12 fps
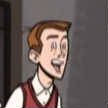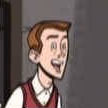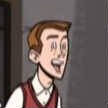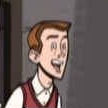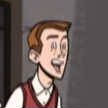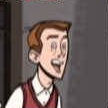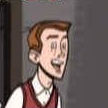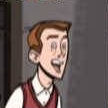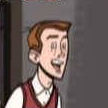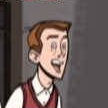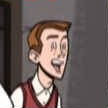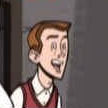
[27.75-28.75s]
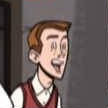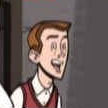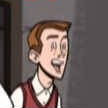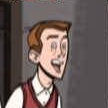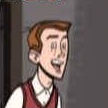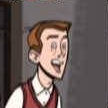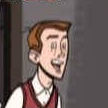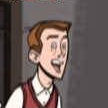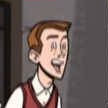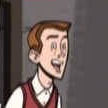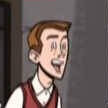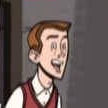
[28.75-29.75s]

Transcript: (silence)